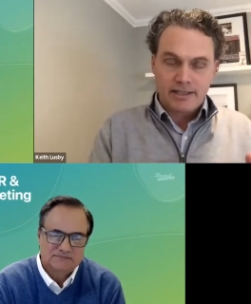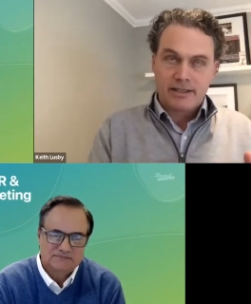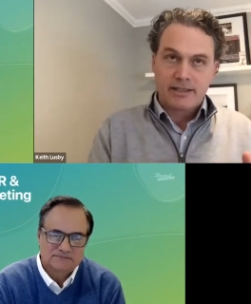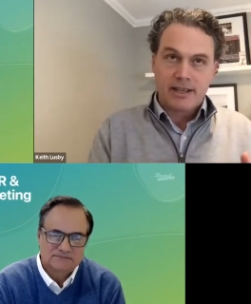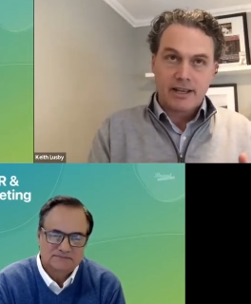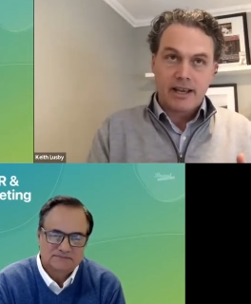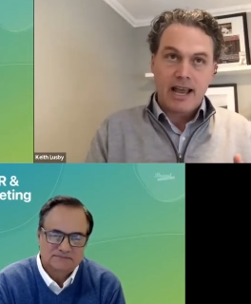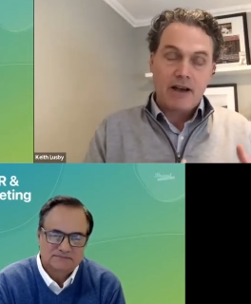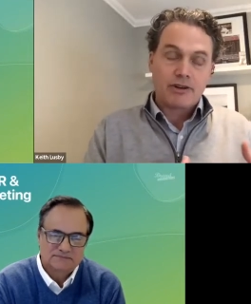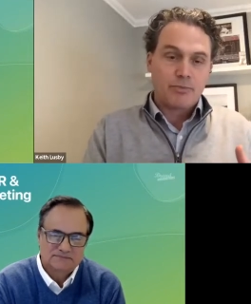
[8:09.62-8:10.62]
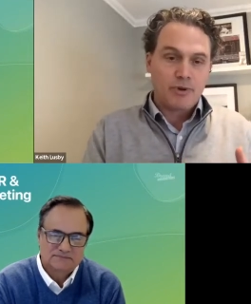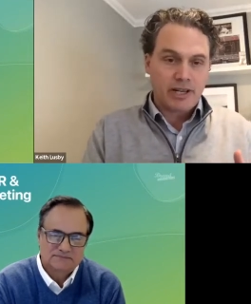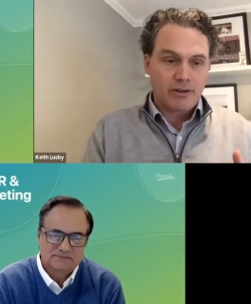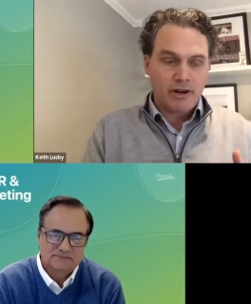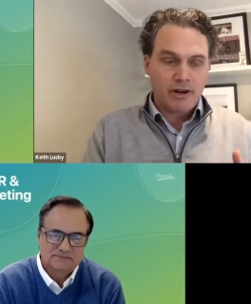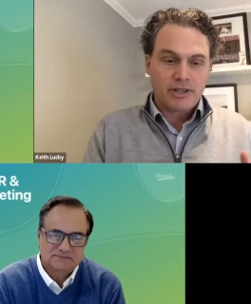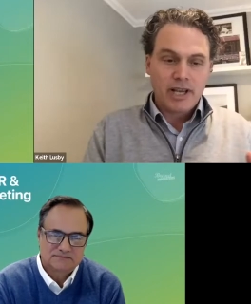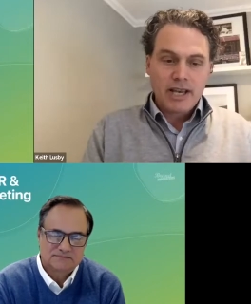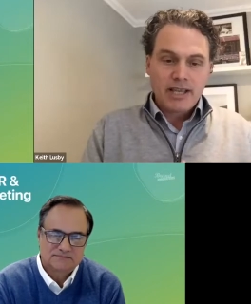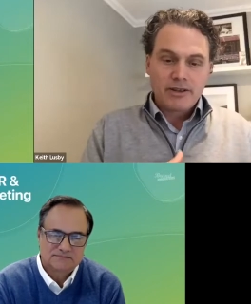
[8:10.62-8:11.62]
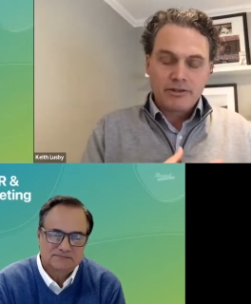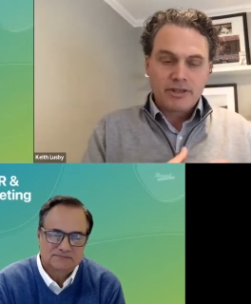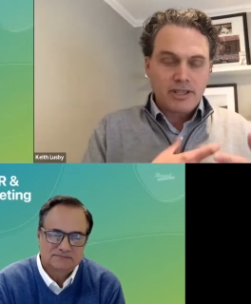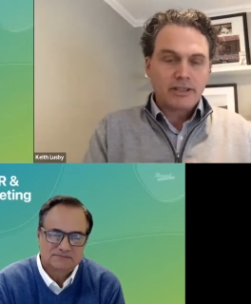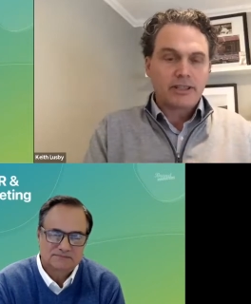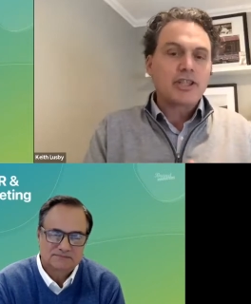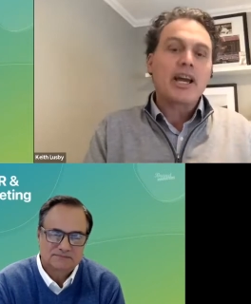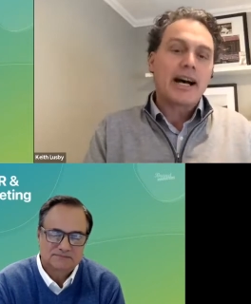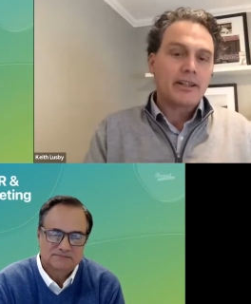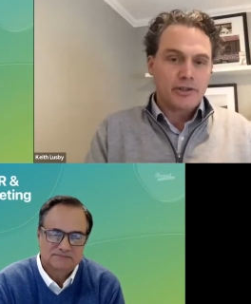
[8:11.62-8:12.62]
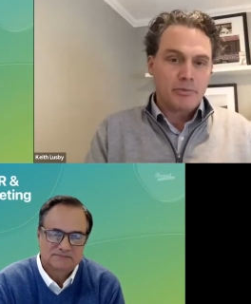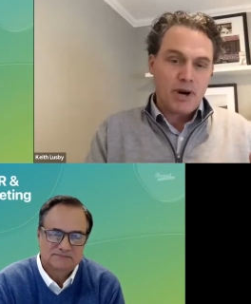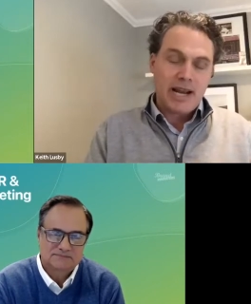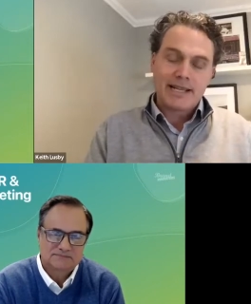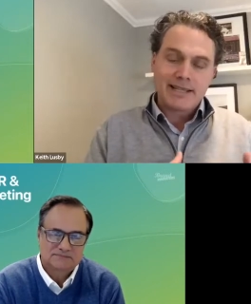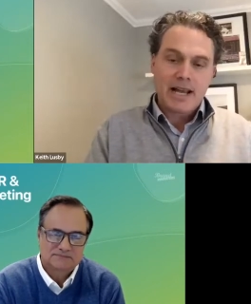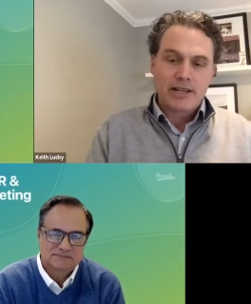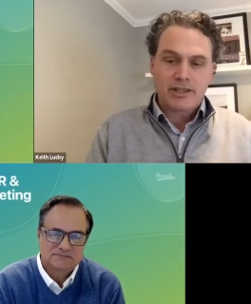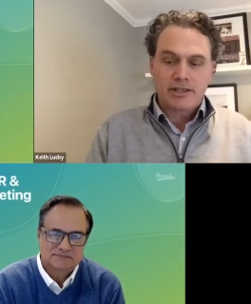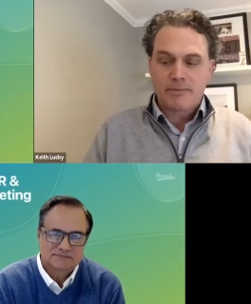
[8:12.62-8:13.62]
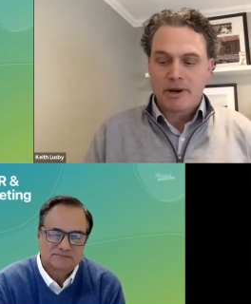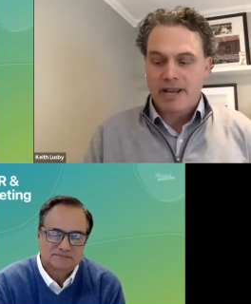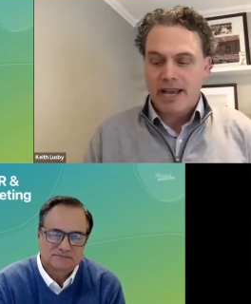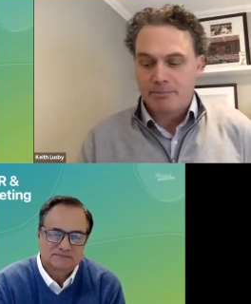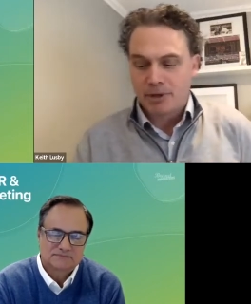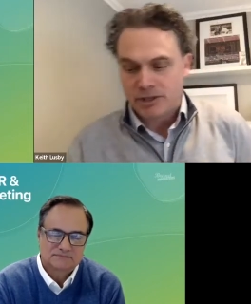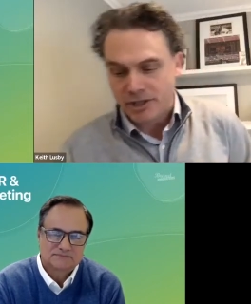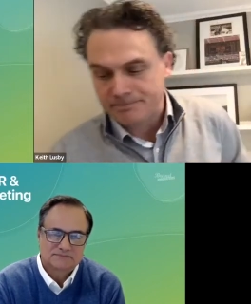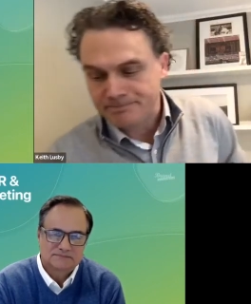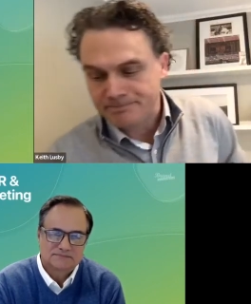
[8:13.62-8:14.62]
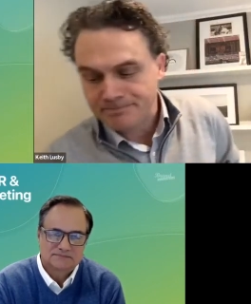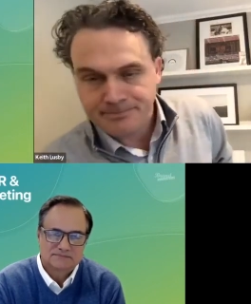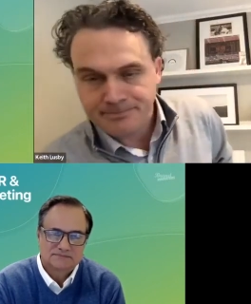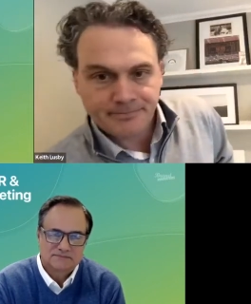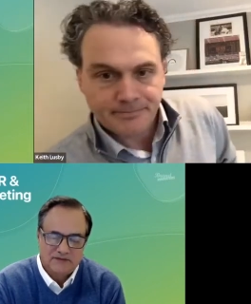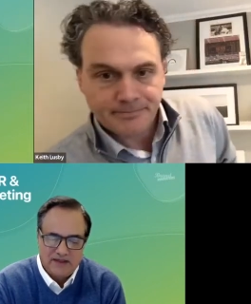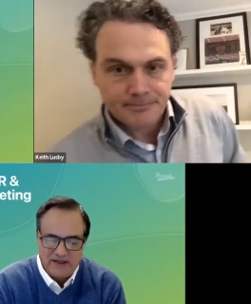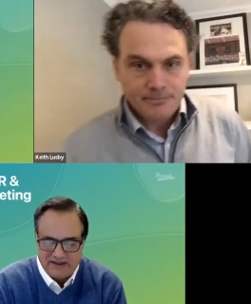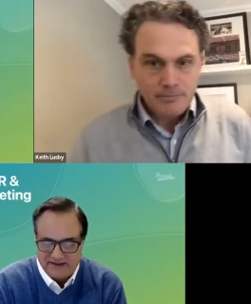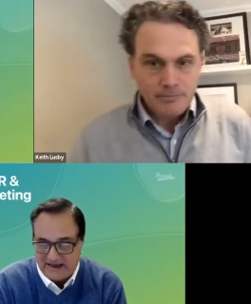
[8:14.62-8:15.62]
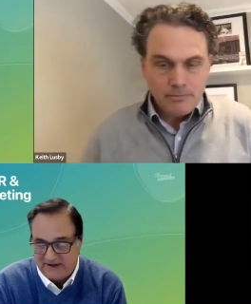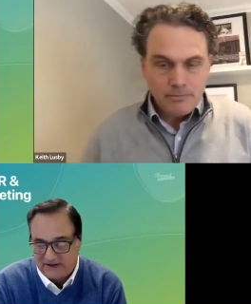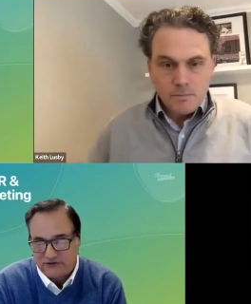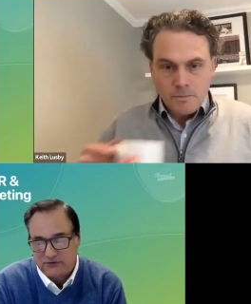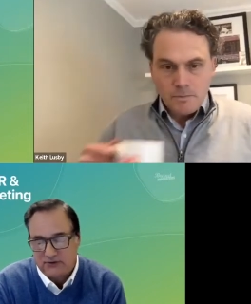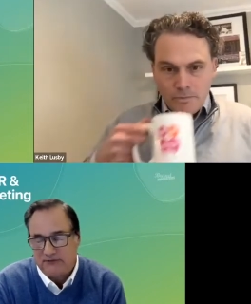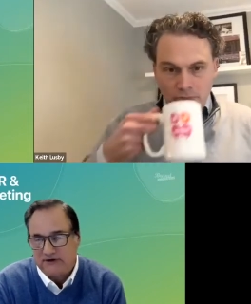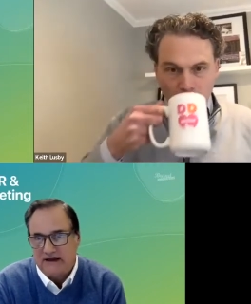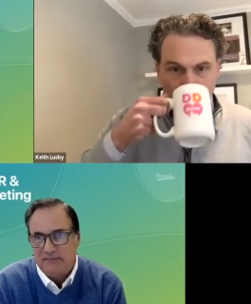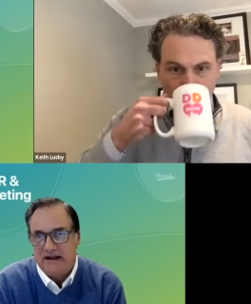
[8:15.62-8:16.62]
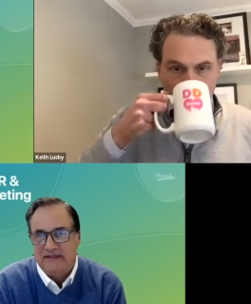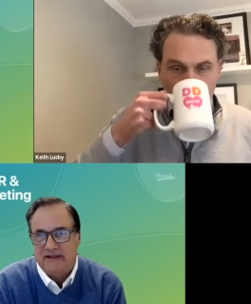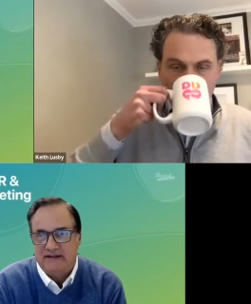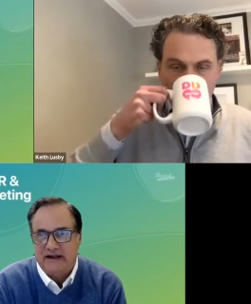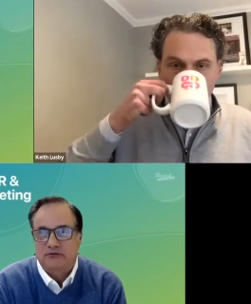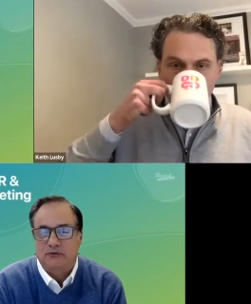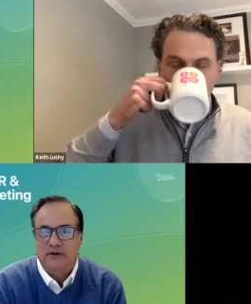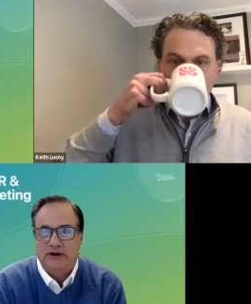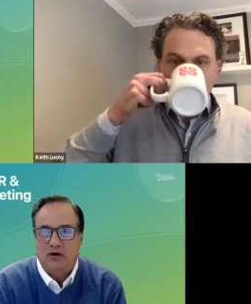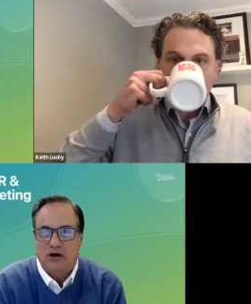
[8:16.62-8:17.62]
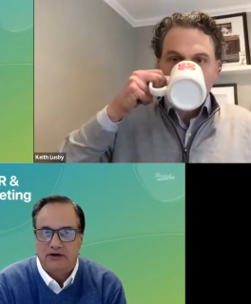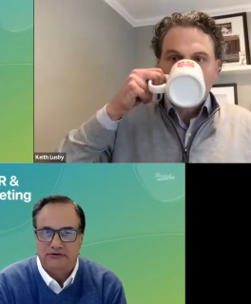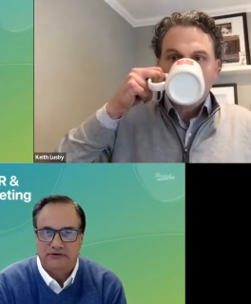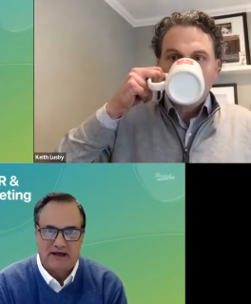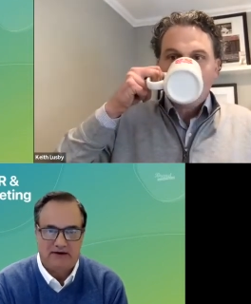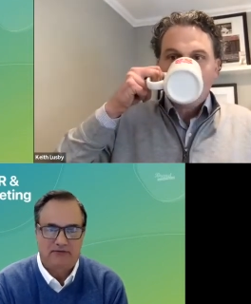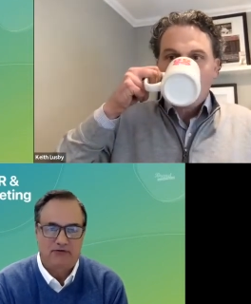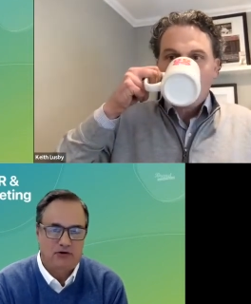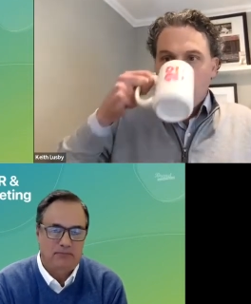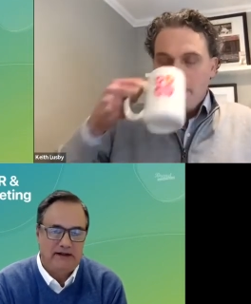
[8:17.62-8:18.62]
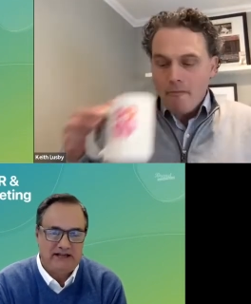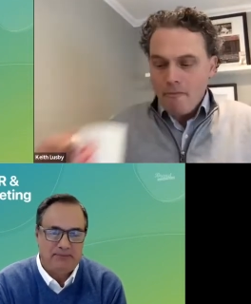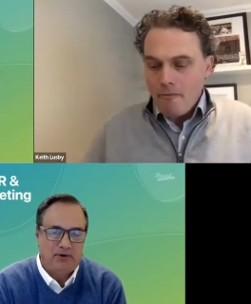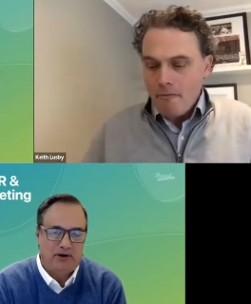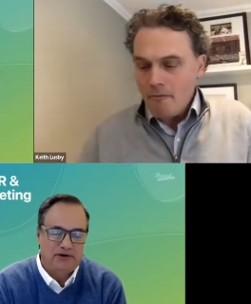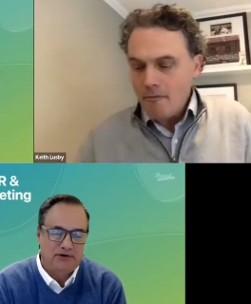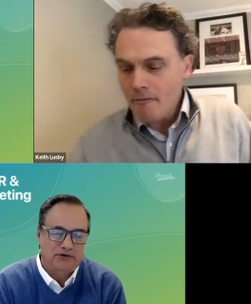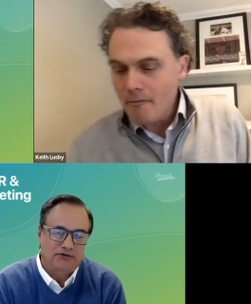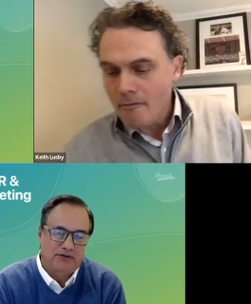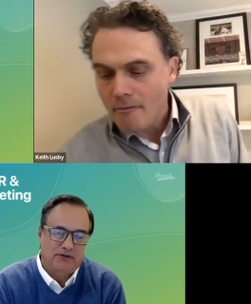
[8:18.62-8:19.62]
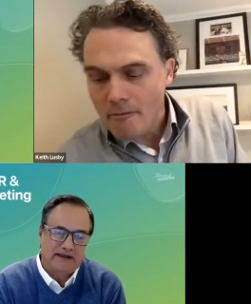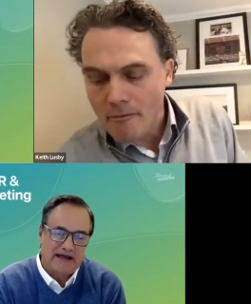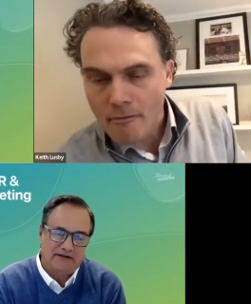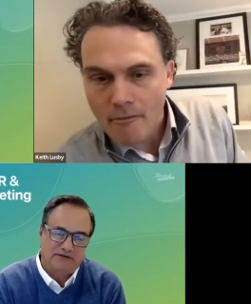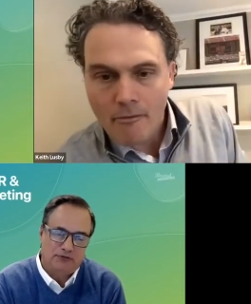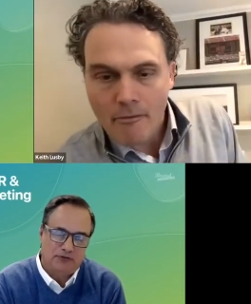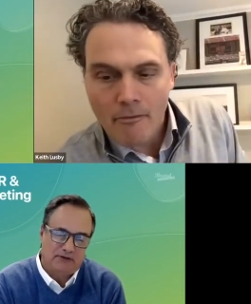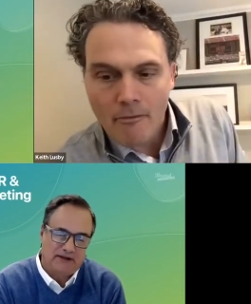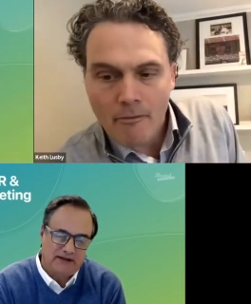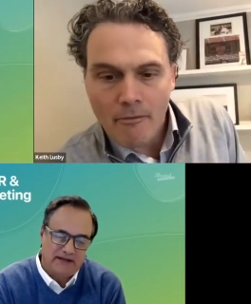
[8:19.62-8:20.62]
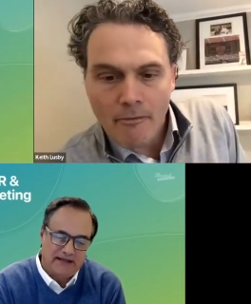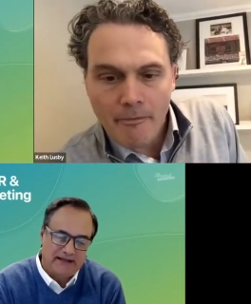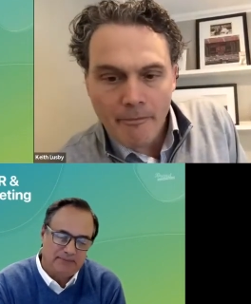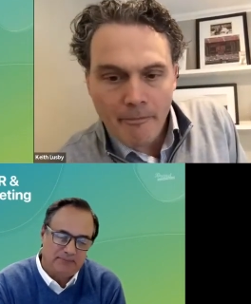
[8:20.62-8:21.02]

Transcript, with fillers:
Speaker 1: and, and how your brand grows, you're still a challenger brand. It's not just about ad budget.
Speaker 2: Yeah, I think it's terrific. I mean, I think that's really caused a lot of your media partners to look at it differently and